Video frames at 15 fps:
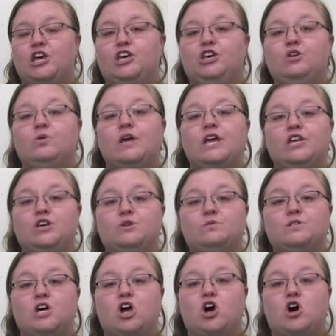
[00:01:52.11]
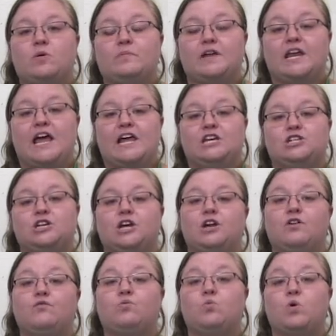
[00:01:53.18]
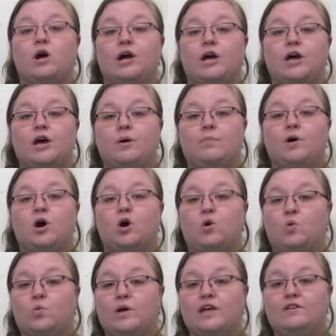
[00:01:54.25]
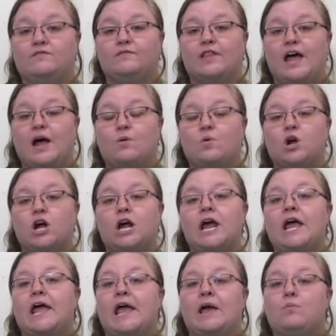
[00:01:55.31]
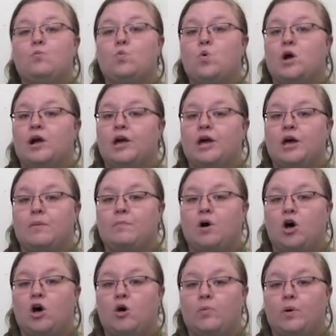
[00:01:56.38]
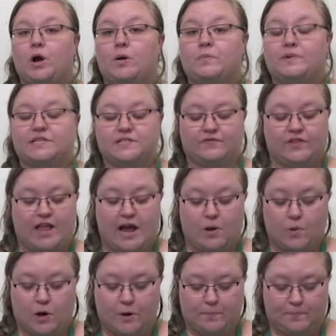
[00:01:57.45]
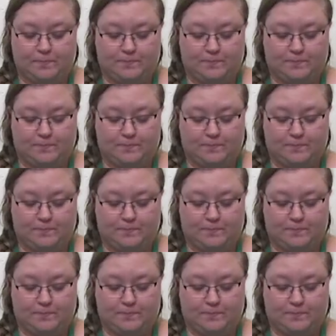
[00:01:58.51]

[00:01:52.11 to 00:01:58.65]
you can use a combination of 1 cup whole wheat flour and 1 cup all-purpose flour.